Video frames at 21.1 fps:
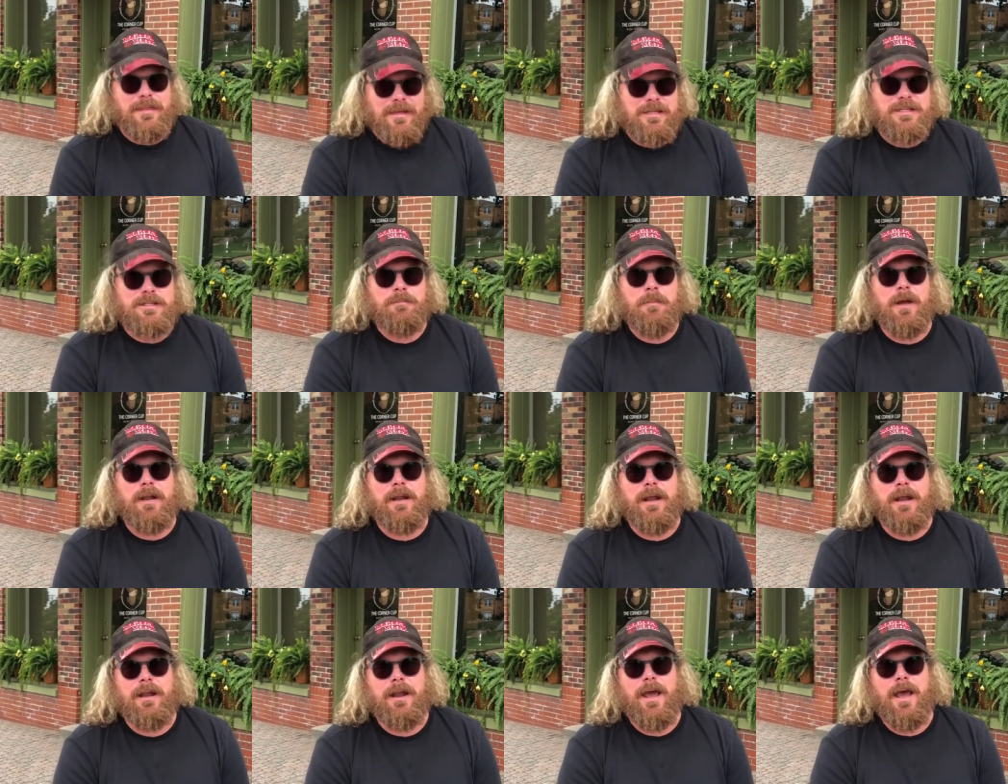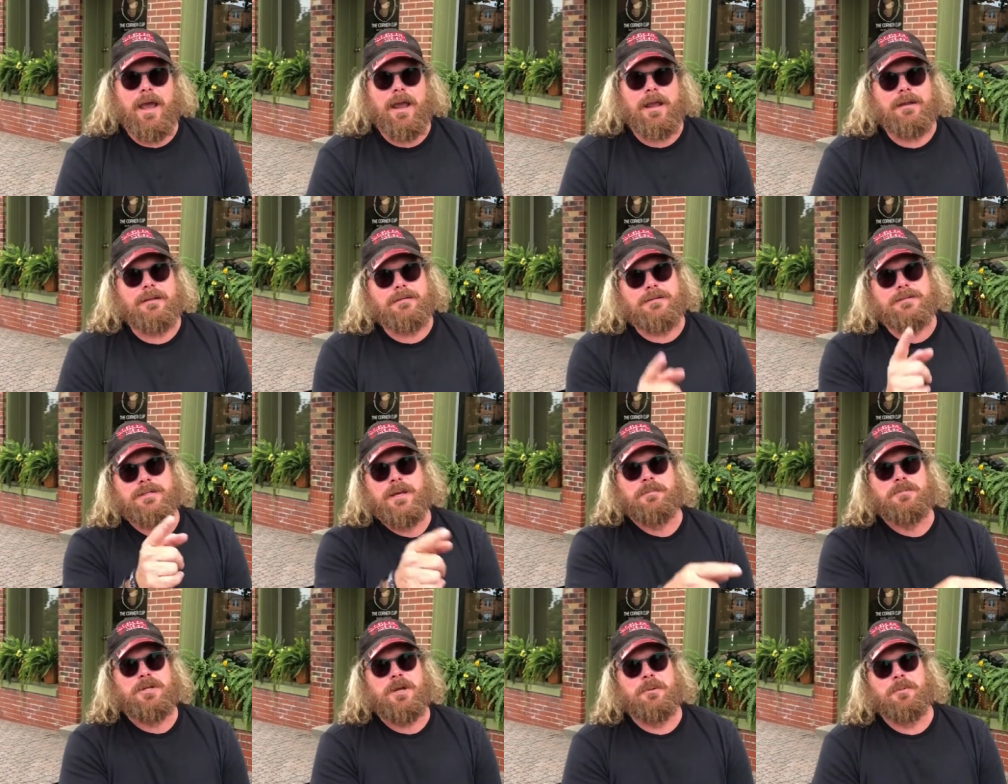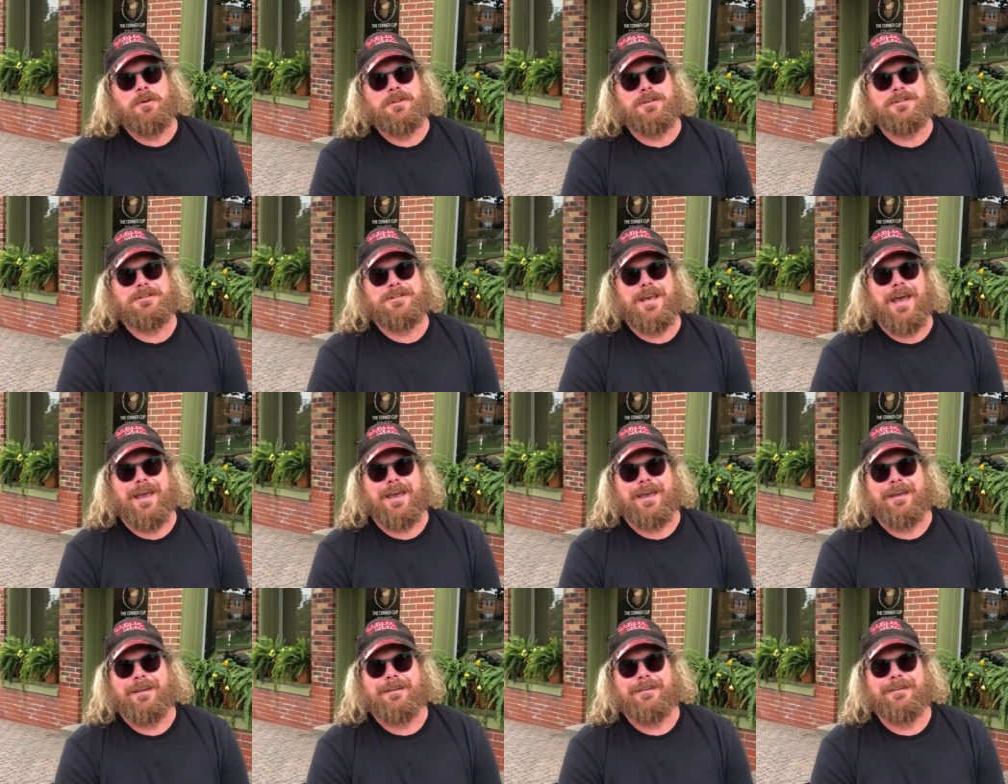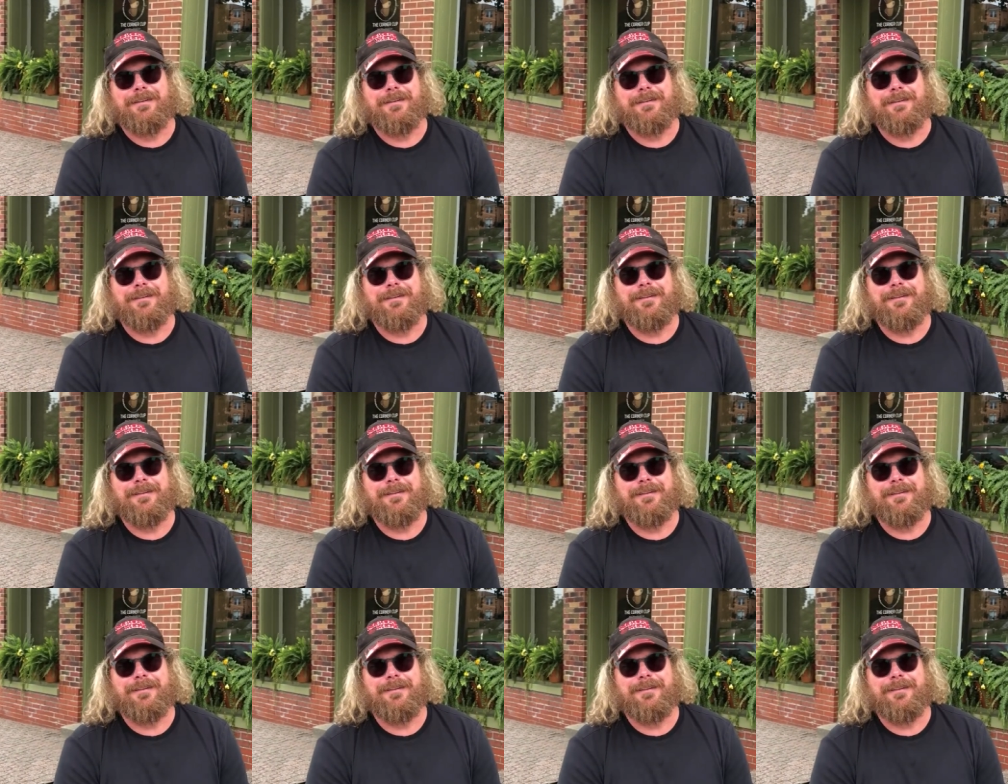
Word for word: this Monday night, September the 2nd.